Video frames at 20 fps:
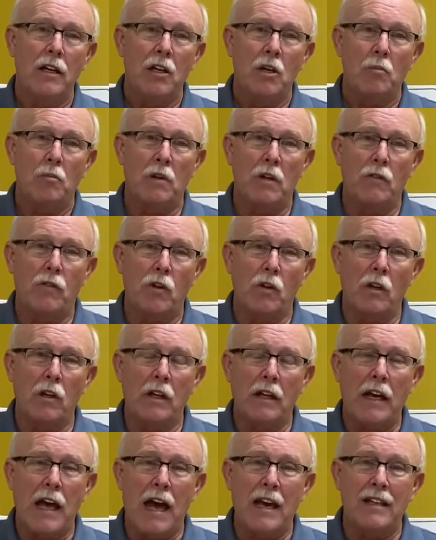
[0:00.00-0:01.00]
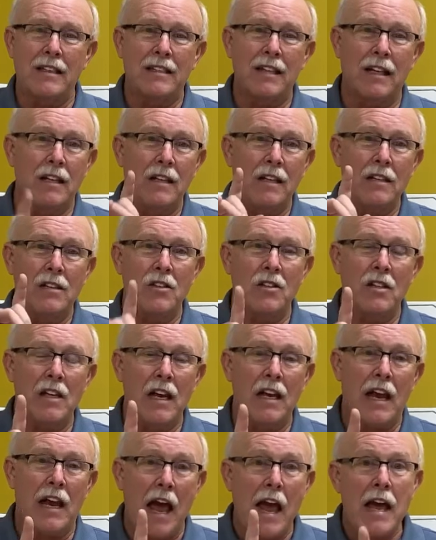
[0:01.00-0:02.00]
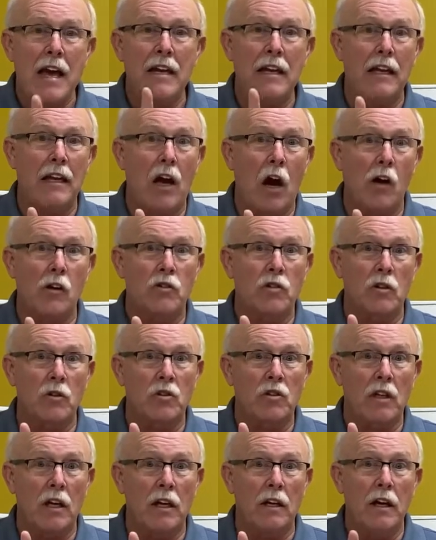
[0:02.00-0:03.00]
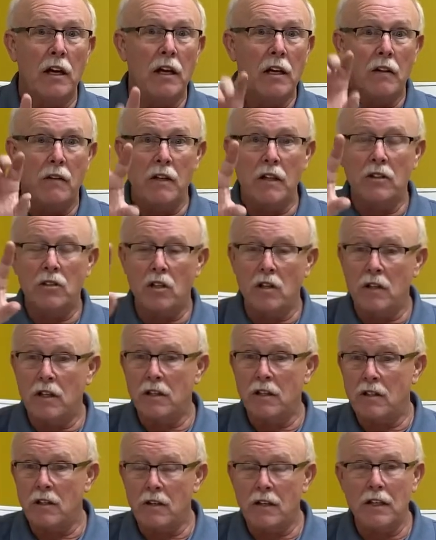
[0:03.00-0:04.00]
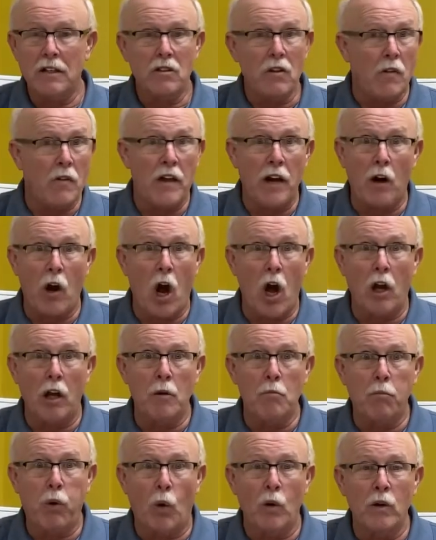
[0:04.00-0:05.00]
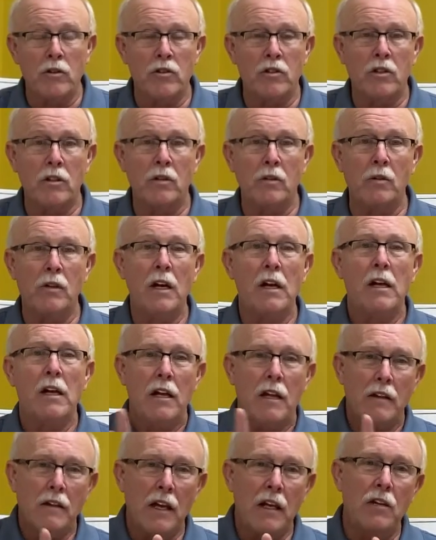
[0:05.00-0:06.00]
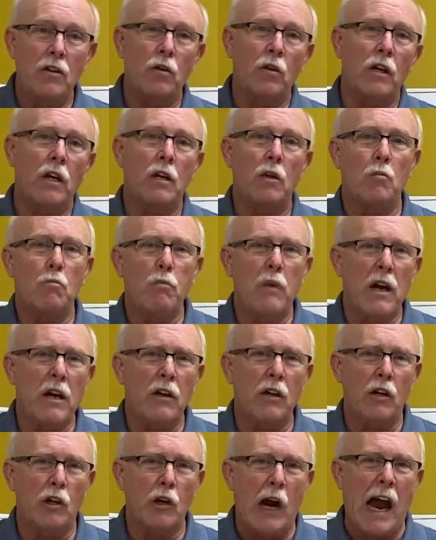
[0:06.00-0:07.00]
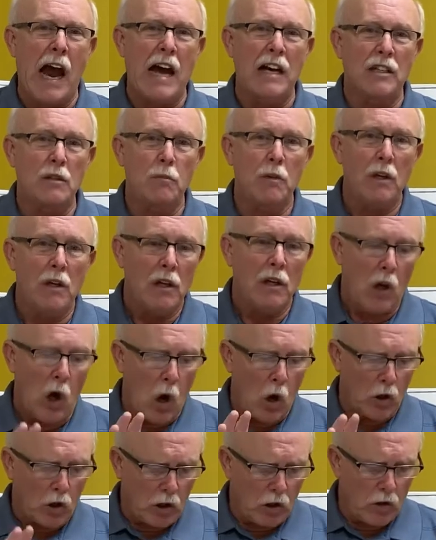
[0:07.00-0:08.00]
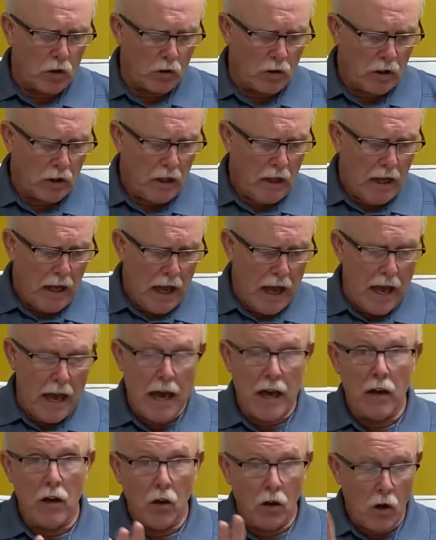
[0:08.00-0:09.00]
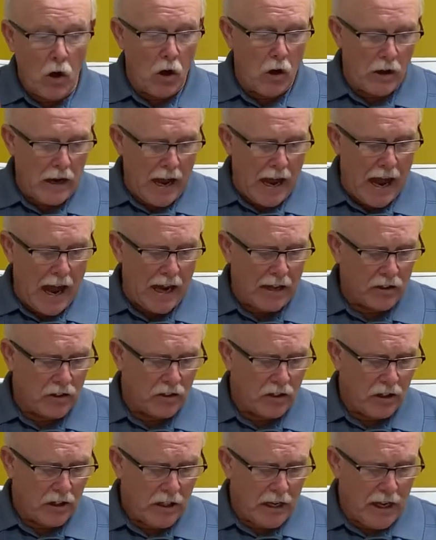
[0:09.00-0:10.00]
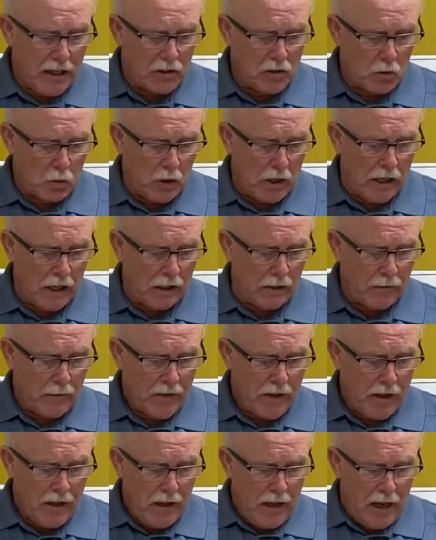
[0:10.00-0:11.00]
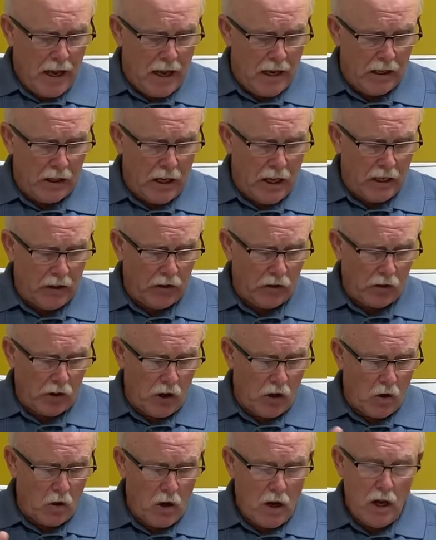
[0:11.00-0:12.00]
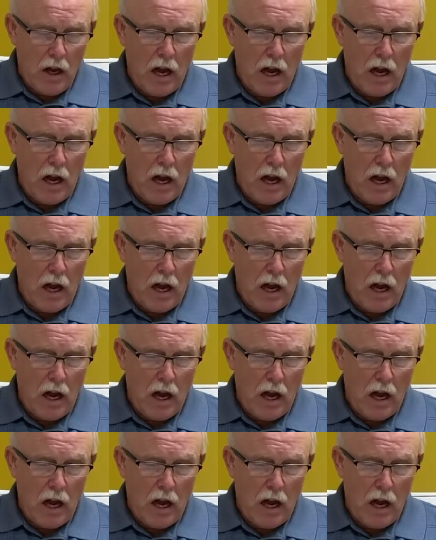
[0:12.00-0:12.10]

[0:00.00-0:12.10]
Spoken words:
But if you look at it and say, this is it, and he also said this and this and this, and they're all important too, then you'll get a better grasp on Luke and on Acts as well. And so